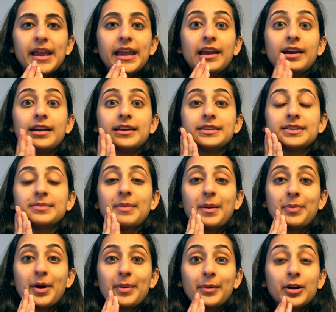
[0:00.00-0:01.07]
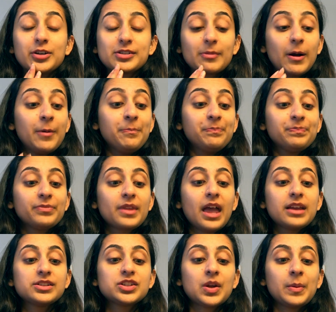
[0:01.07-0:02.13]
and my primer as well.
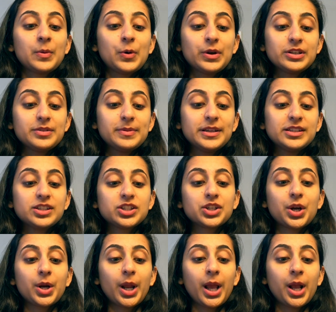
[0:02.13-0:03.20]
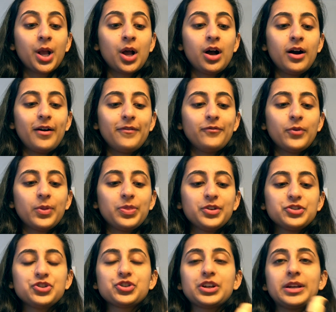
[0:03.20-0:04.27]
So I'm going to be starting off with
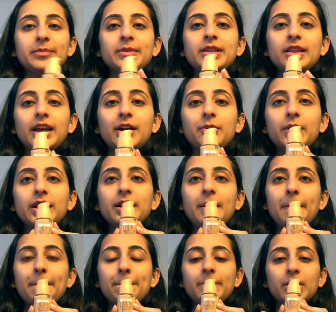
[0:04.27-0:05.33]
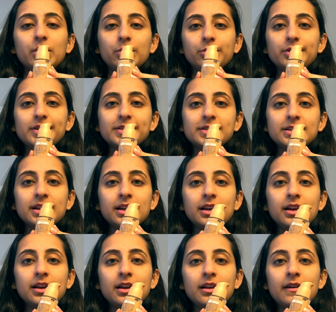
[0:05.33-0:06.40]
the Dream Liquid Mousse
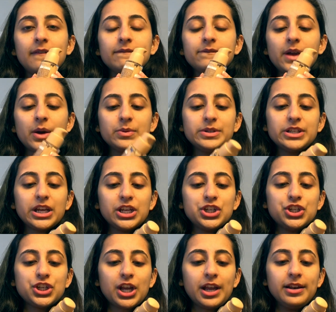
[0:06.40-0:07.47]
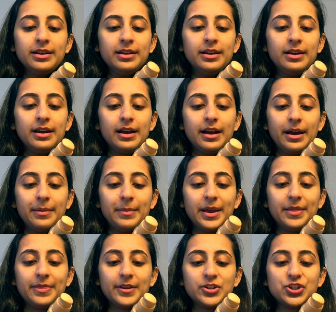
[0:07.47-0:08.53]
foundation
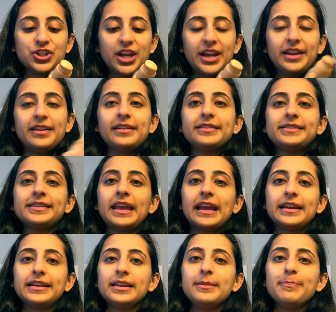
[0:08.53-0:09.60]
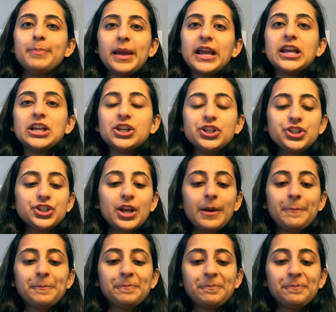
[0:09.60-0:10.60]
in the shade Sandy Beige.